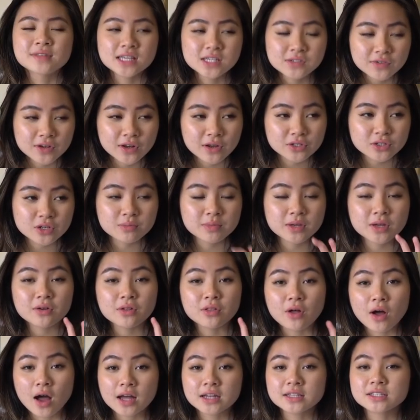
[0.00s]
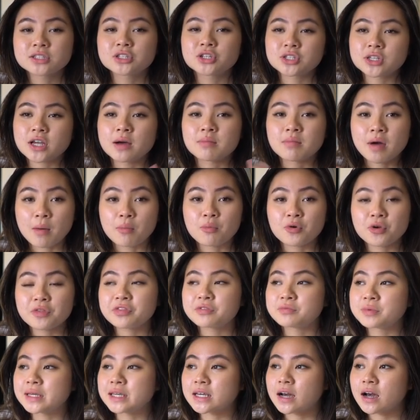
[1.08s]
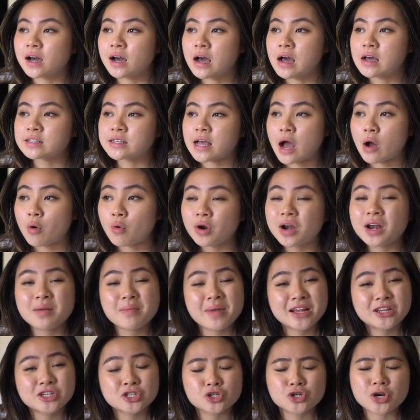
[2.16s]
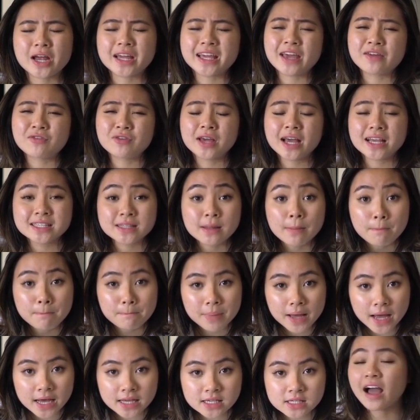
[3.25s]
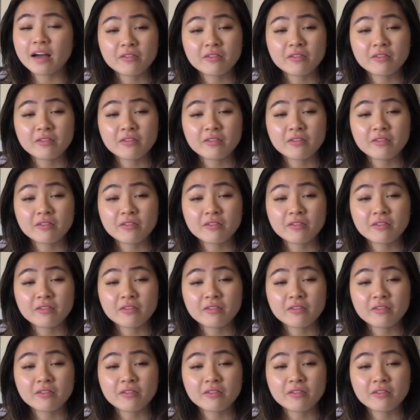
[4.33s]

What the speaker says: This video took me a lot to just come up with because I wanted to make sure I gave you guys the best.